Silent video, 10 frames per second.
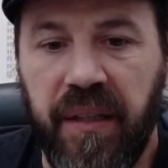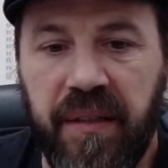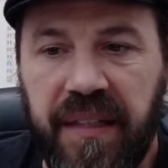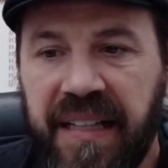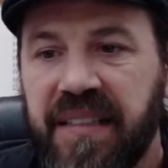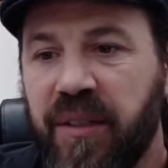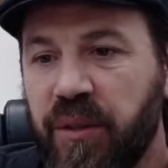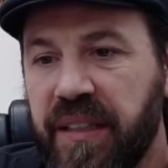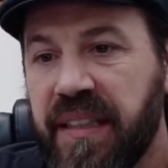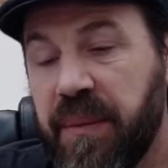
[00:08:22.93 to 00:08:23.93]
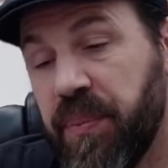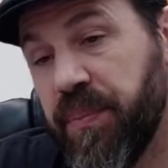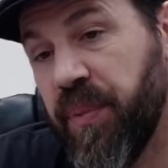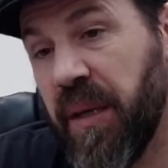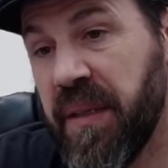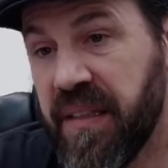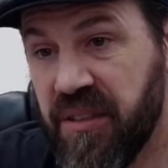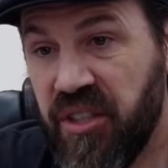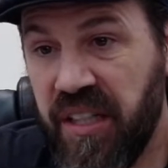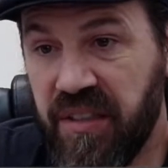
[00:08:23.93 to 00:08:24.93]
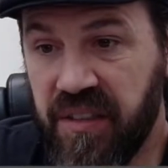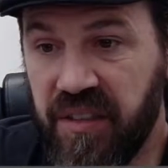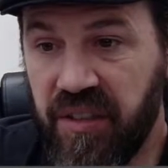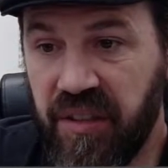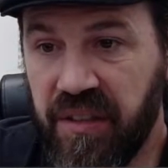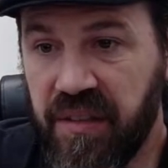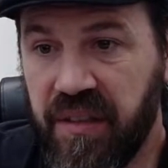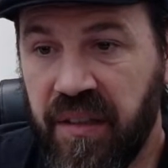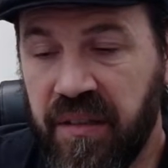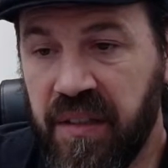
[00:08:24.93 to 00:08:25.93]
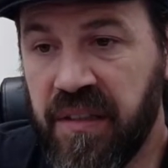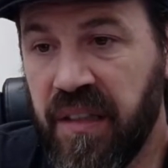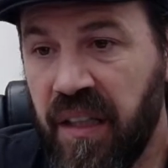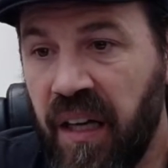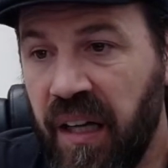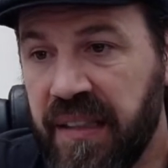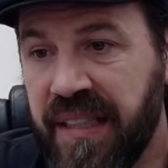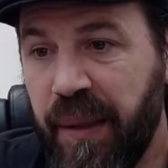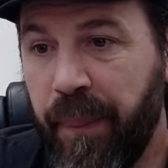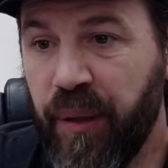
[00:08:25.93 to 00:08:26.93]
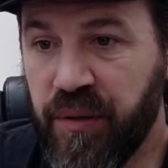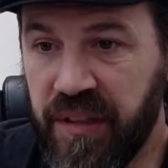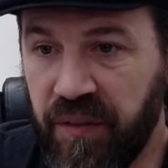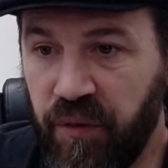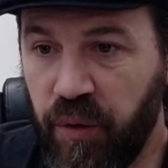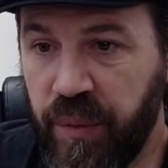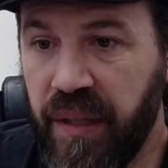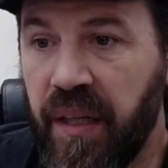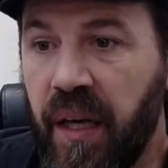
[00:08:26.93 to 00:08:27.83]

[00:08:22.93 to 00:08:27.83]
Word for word: that's the only thing that probably hasn't changed this year is consistent content posting for me.